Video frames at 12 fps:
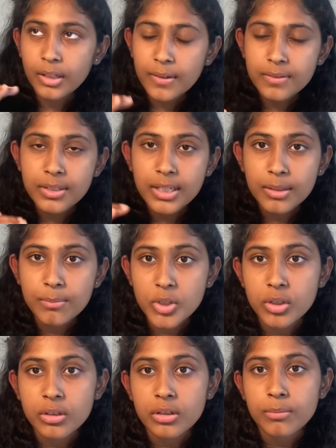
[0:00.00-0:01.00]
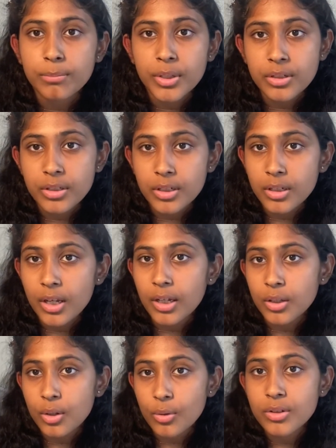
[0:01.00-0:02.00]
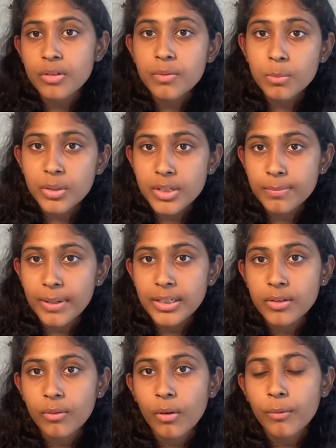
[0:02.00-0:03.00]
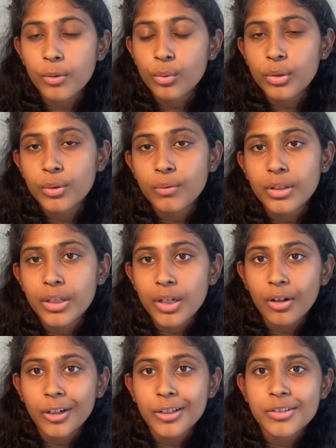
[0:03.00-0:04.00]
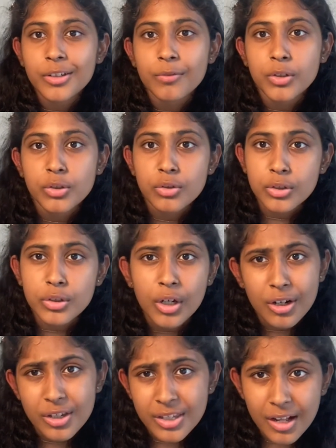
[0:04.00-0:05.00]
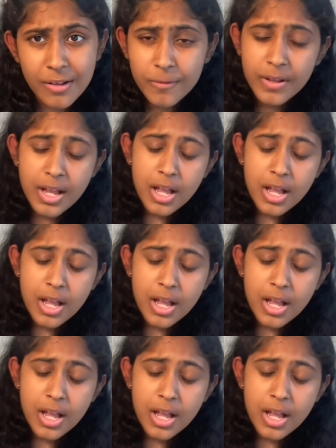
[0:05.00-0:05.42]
the admission person, you know, a different perspective of who you really are instead of just yourself.